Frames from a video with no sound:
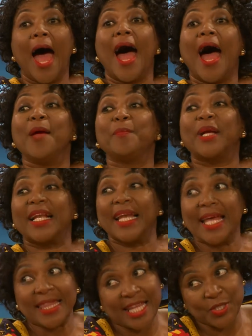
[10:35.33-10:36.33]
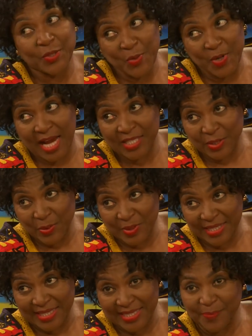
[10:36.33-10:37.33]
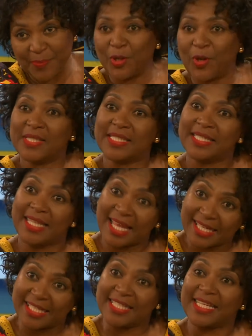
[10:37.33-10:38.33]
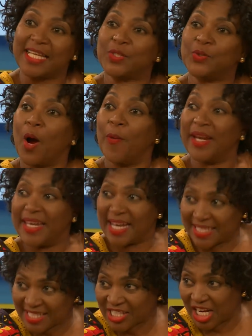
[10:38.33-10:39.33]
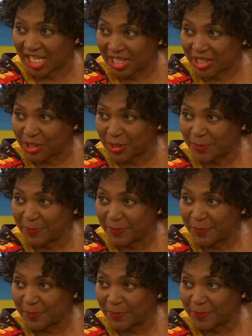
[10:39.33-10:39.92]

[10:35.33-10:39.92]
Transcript: I'm glad that you guys noticed because that leads us to our next challenge.